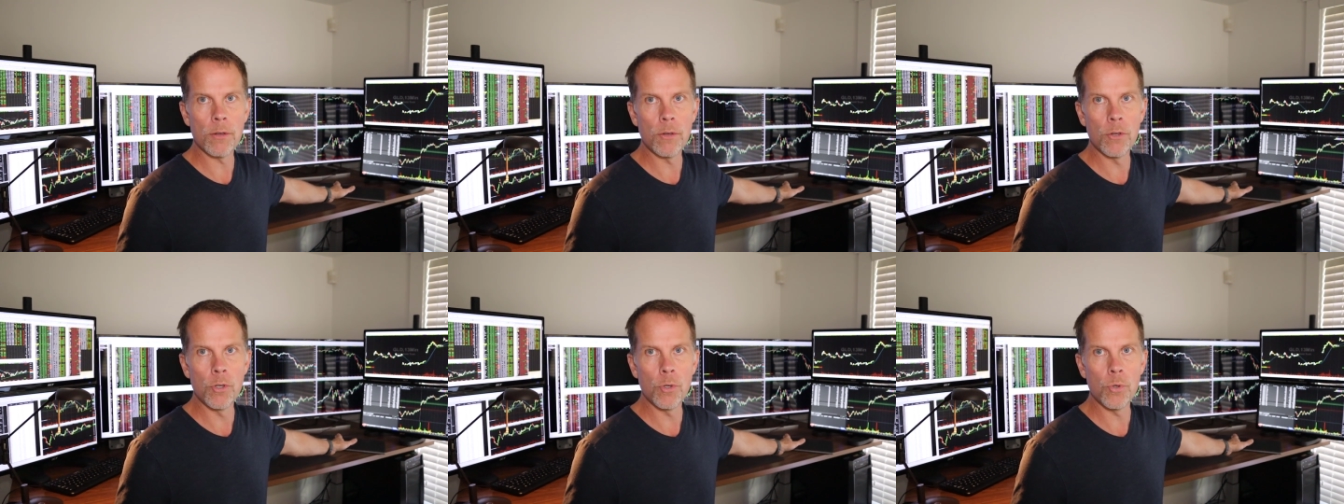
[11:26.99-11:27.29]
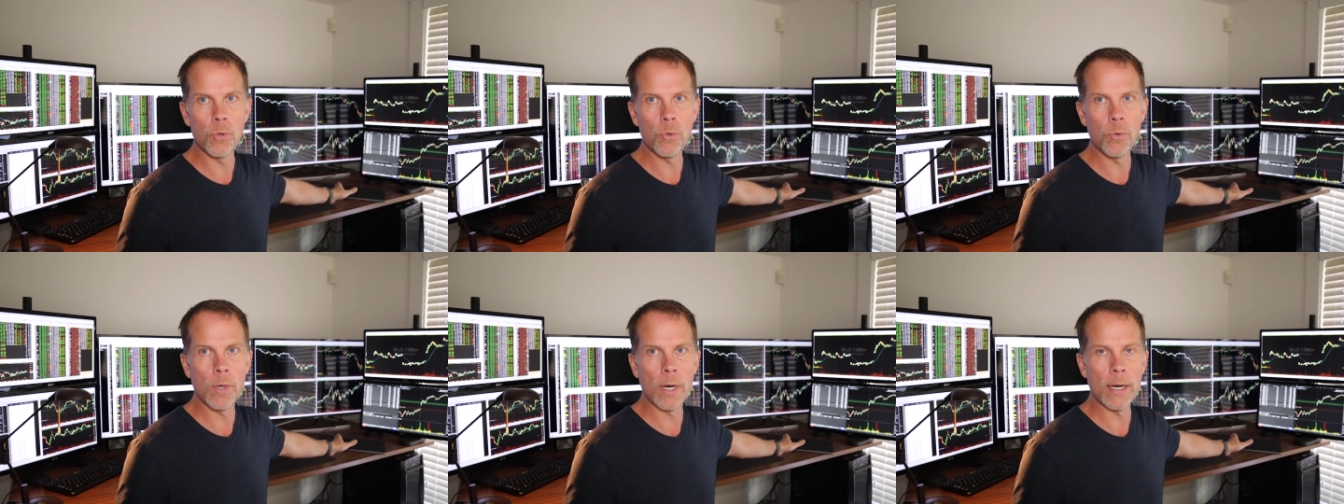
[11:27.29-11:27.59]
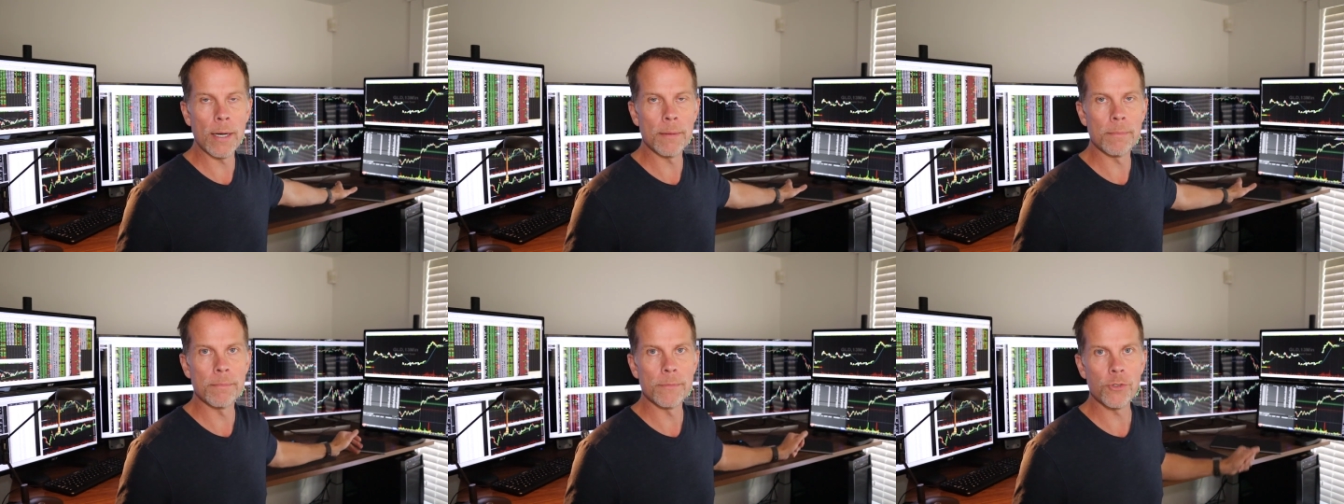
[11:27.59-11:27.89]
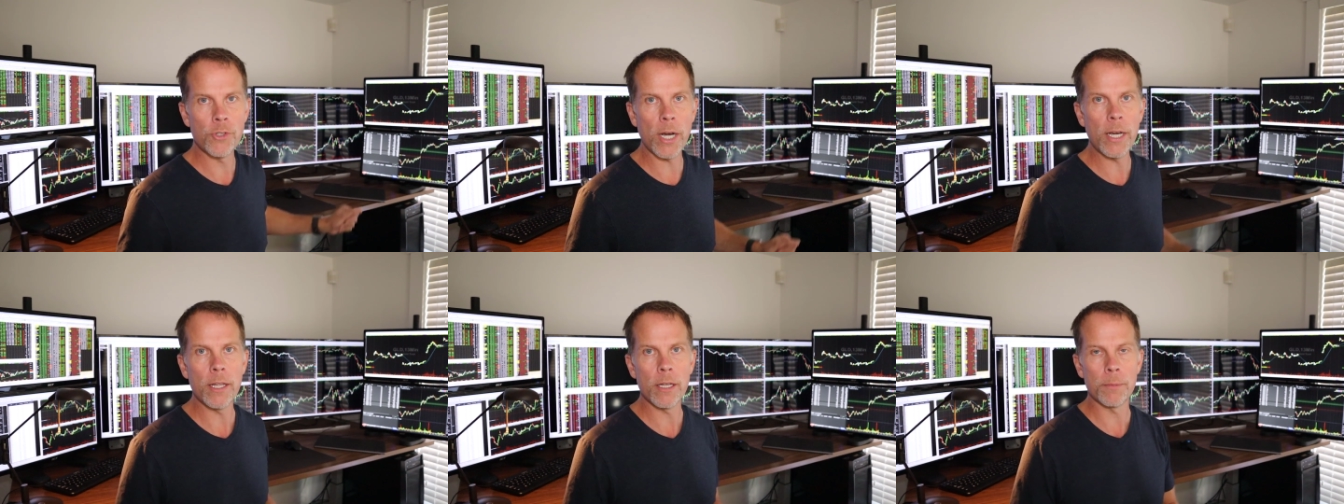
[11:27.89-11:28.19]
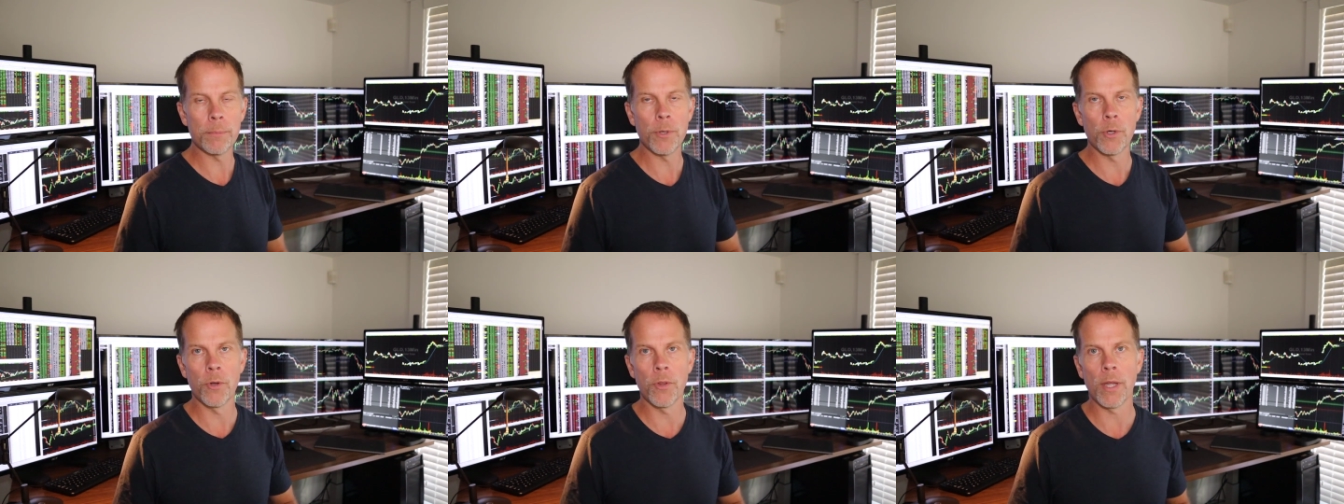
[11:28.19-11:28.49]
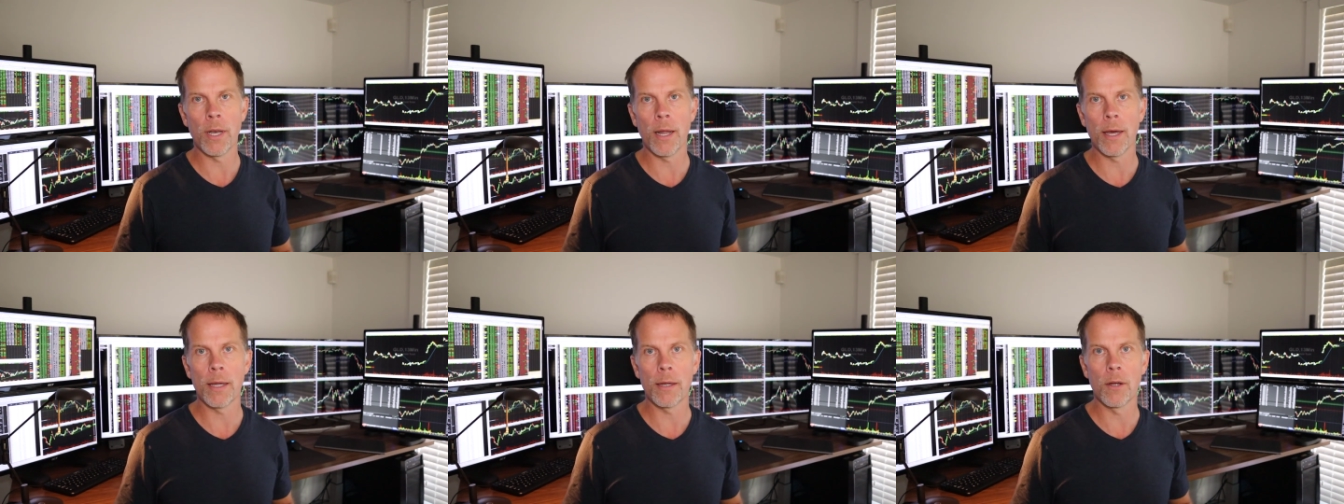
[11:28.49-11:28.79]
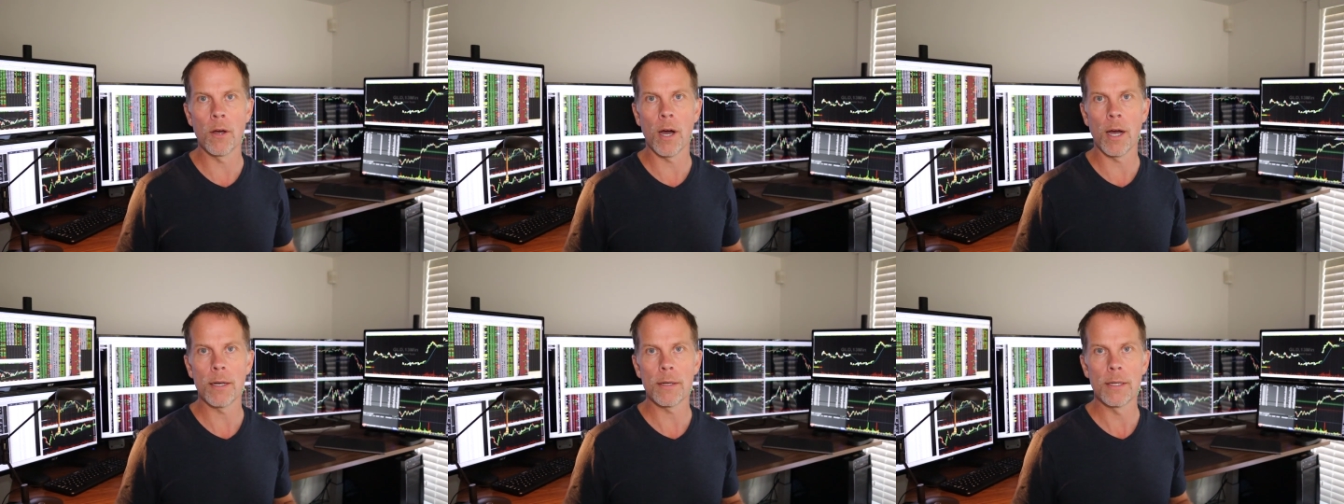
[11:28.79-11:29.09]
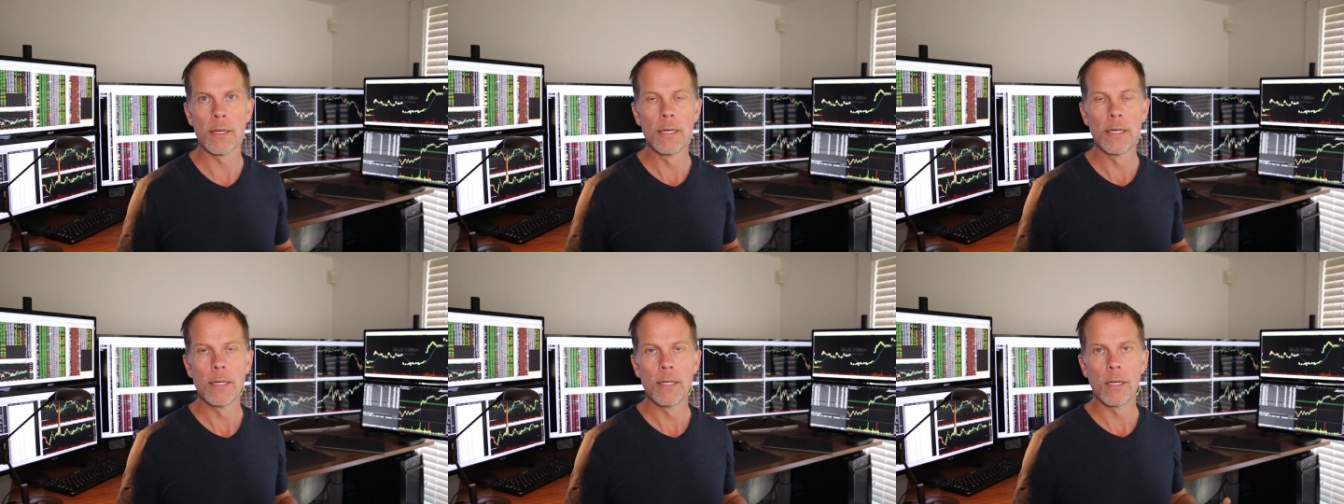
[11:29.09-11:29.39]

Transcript: new um, trading computer that I got